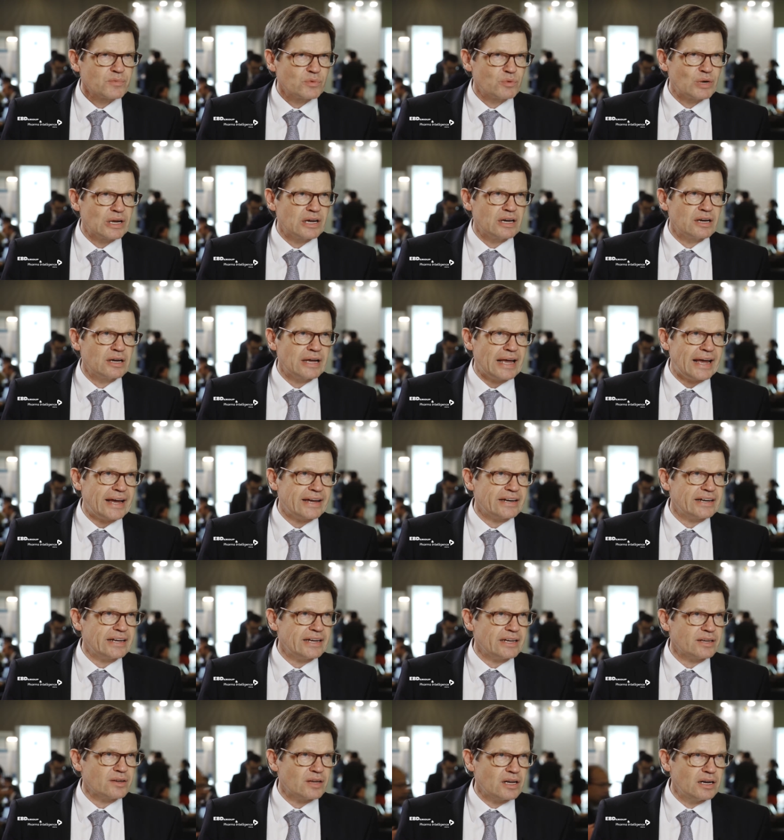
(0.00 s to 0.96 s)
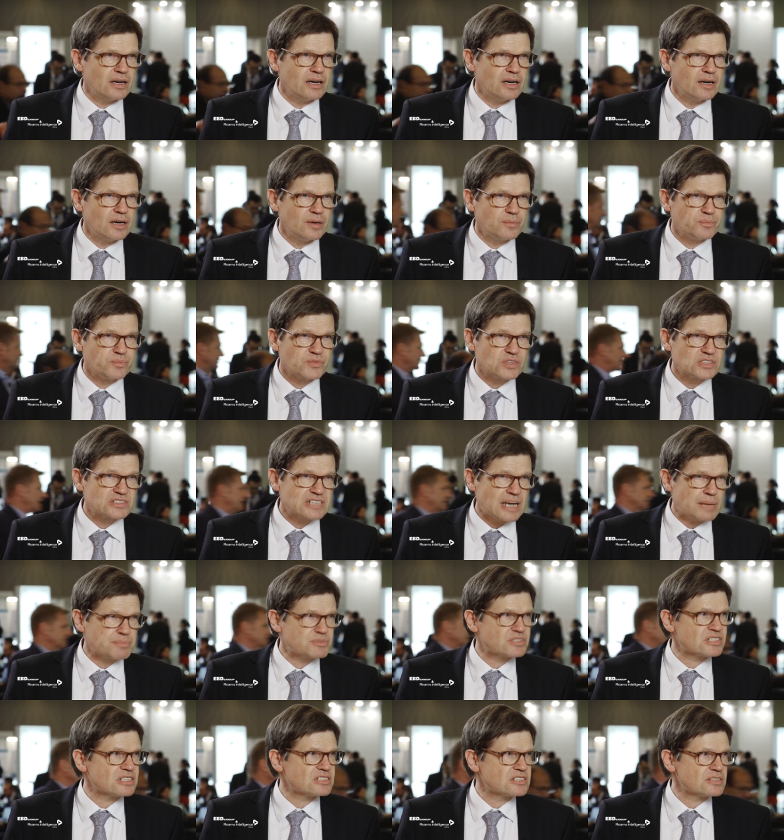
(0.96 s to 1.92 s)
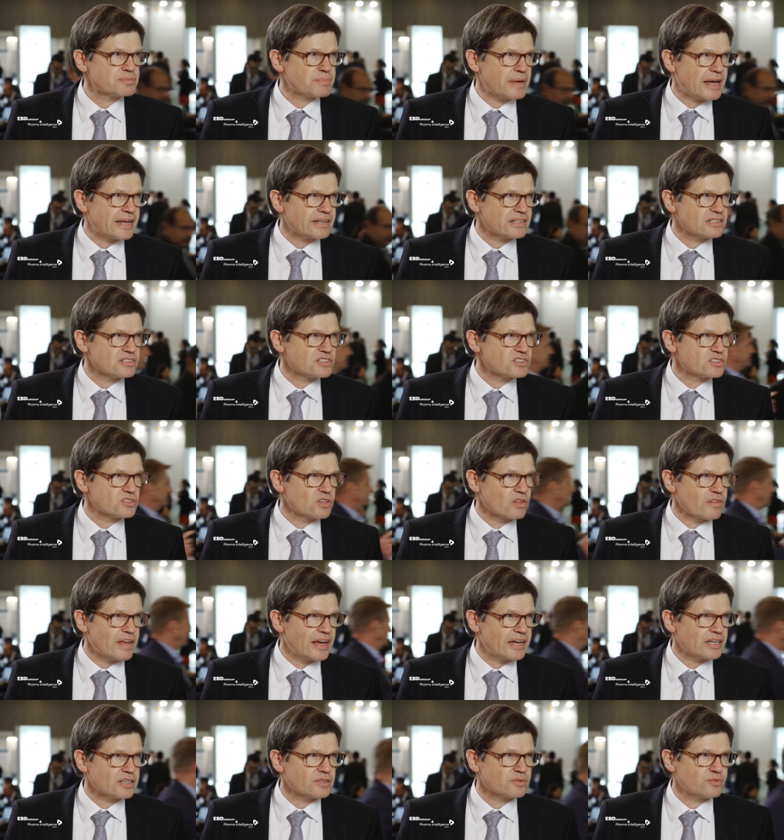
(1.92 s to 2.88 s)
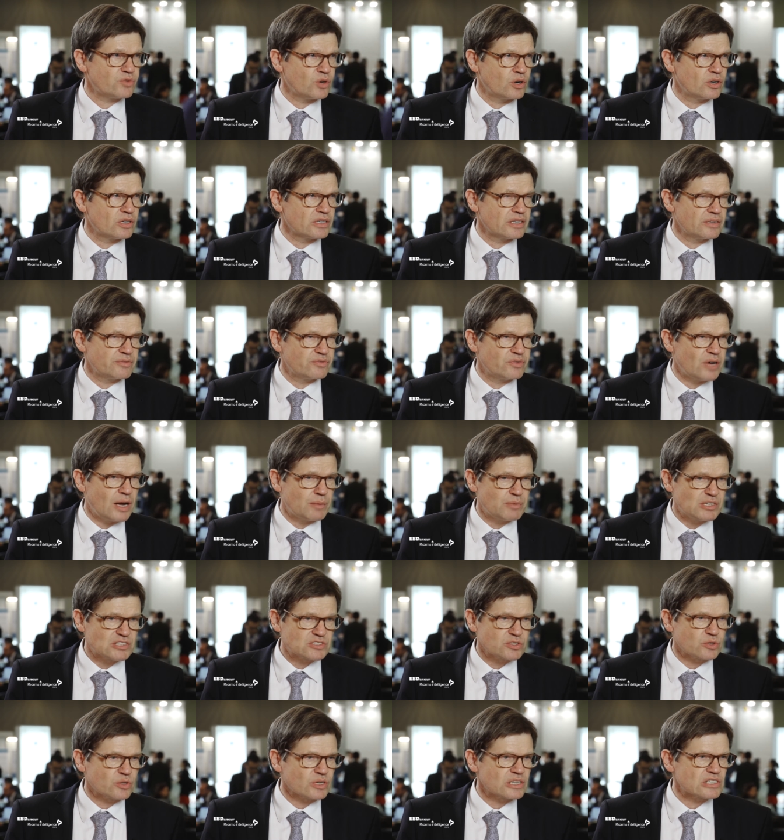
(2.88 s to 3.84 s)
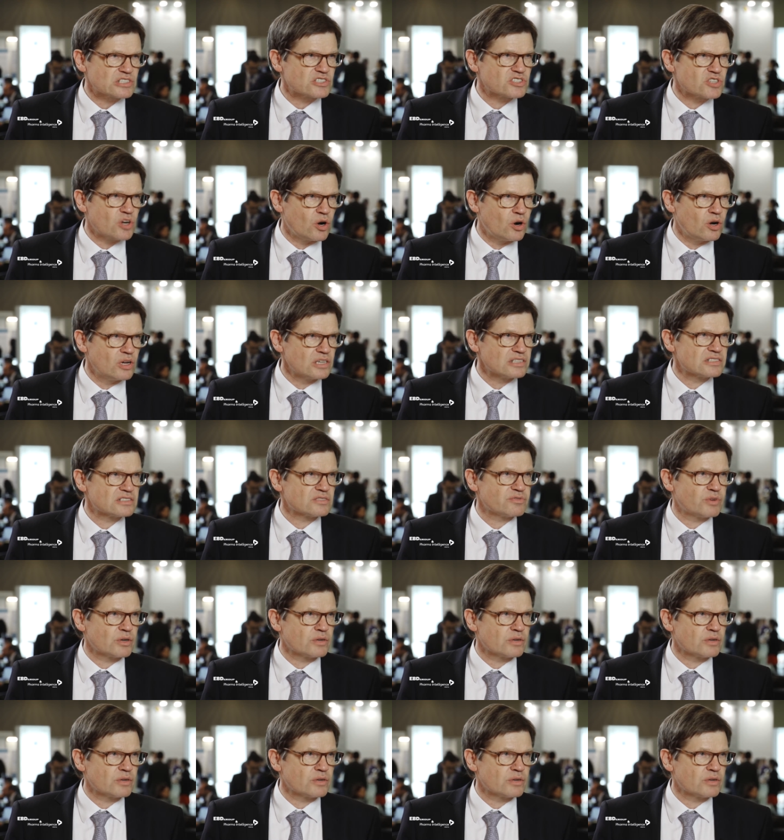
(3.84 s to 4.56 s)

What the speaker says: We are adding substance patents to that for the pharmaceutical salts,